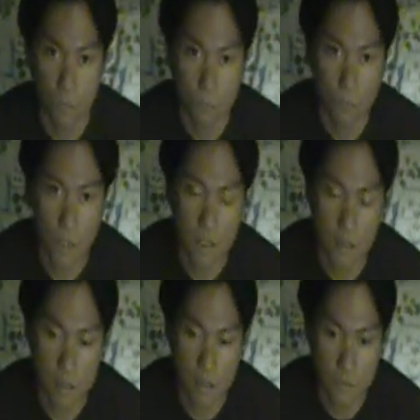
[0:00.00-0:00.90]

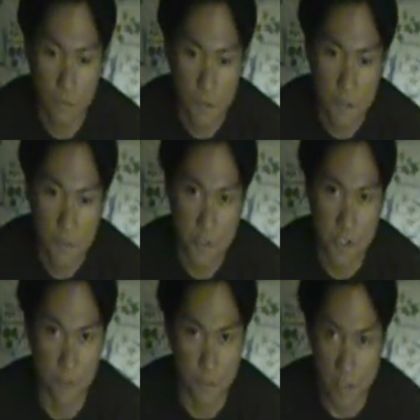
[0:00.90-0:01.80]
what a reverse
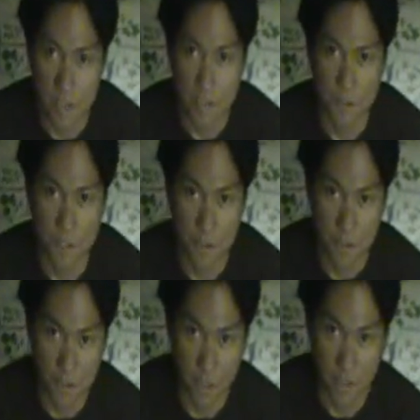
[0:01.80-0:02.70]
push-up does when you're
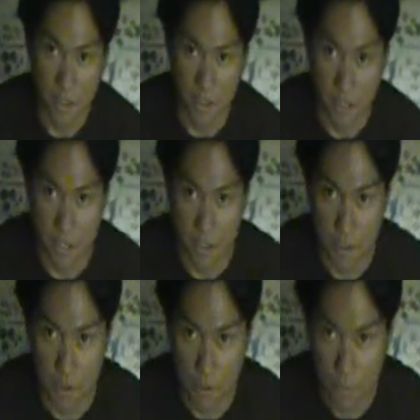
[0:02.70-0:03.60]
doing that is that
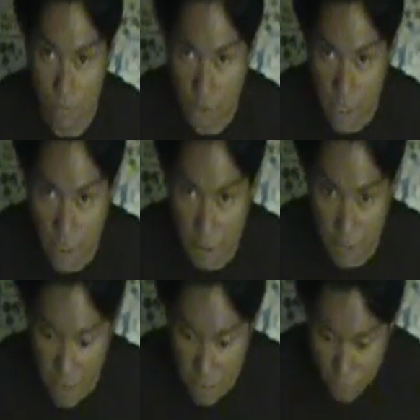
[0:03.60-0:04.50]
you're trying to
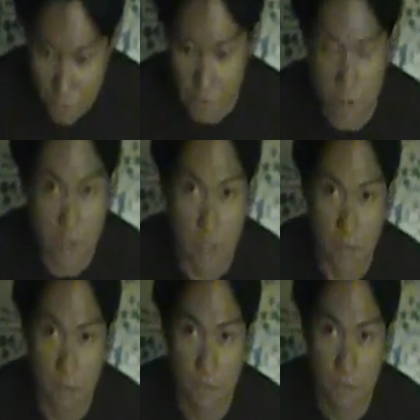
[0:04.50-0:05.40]
explode
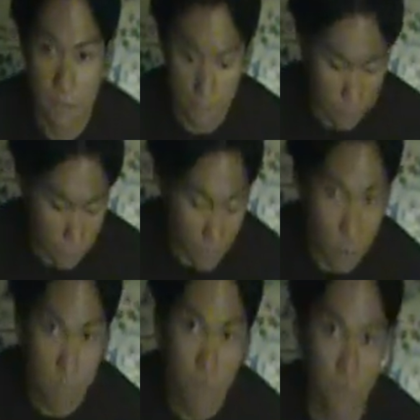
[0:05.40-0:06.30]
yourself
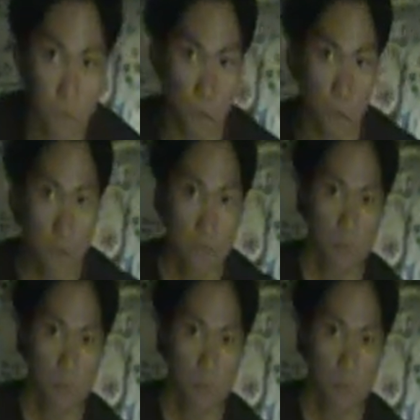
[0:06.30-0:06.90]
from the floor